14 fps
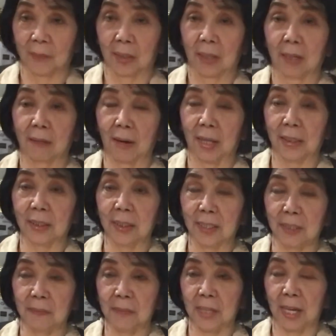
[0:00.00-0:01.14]
her
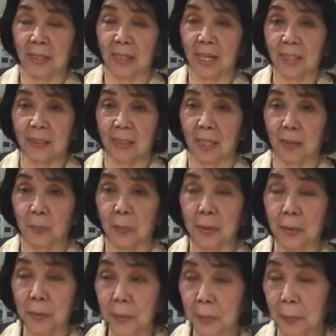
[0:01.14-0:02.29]
relatives, I guess, not with
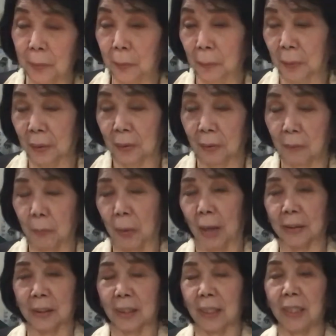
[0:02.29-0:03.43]
you, who's
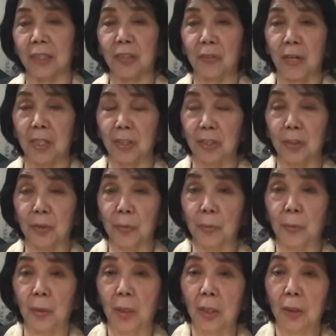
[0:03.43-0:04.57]
practically a stranger
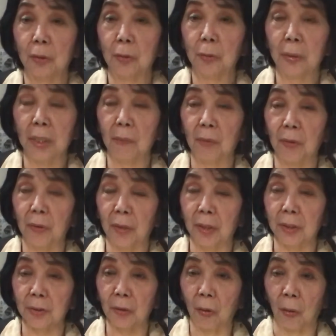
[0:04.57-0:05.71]
to him or
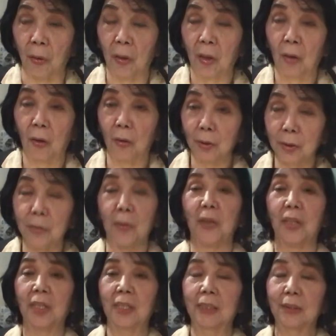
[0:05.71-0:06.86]
her. So also,
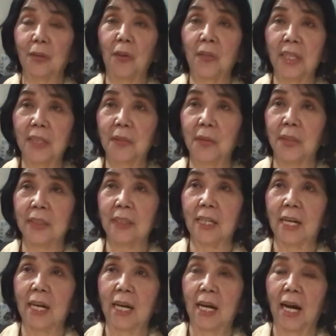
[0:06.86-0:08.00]
so ganon.
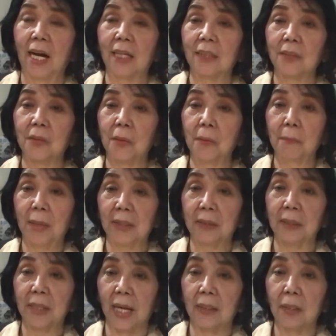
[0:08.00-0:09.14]
So
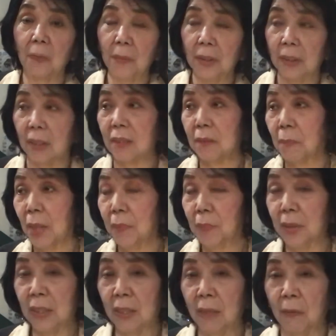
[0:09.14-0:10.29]
better get a witness,
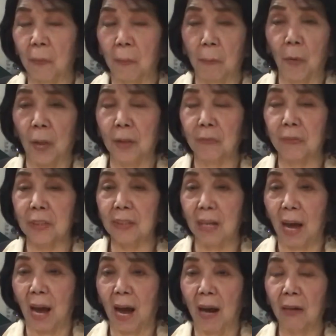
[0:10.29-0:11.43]
maybe one of the
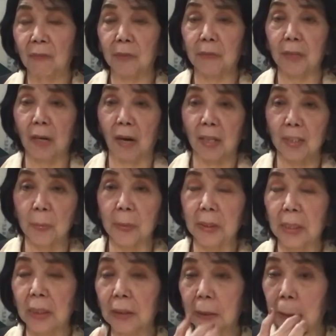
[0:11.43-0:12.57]
staff of the
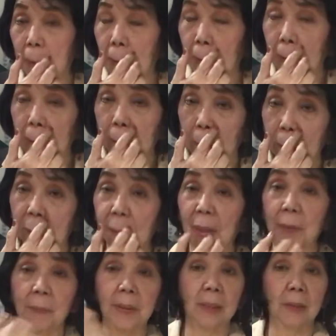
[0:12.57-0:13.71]
hospital, the nurse, or it may
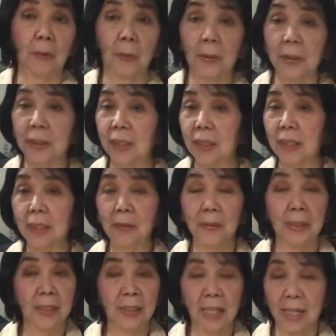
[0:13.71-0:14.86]
be an orderly or
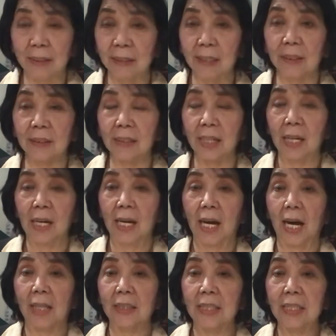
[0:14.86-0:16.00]
an attendant.
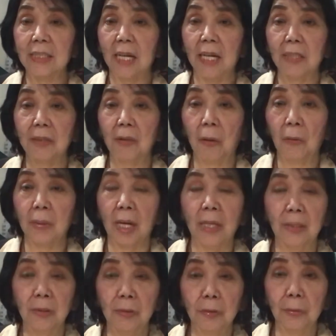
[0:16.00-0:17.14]
At least they
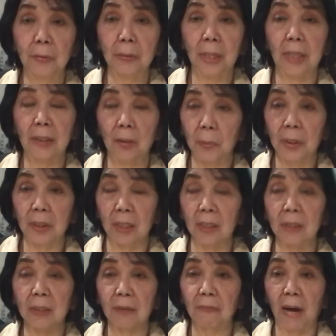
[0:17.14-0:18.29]
knew they can
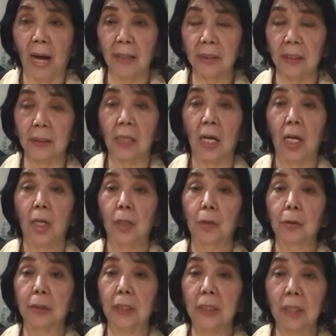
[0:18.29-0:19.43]
witness the fact that
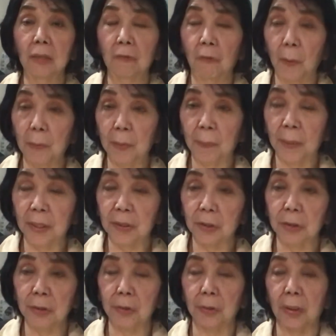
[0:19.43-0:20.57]
you did inform the
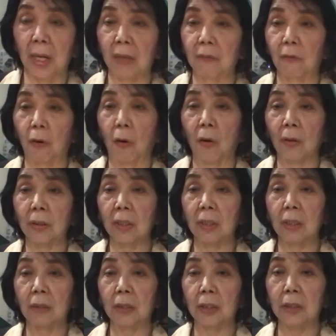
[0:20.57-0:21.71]
patient, you gave all the
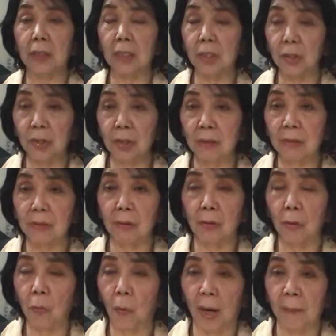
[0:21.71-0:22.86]
conditions, the
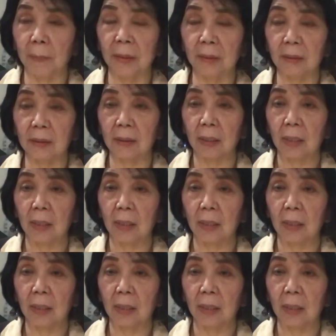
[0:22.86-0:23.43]
requirements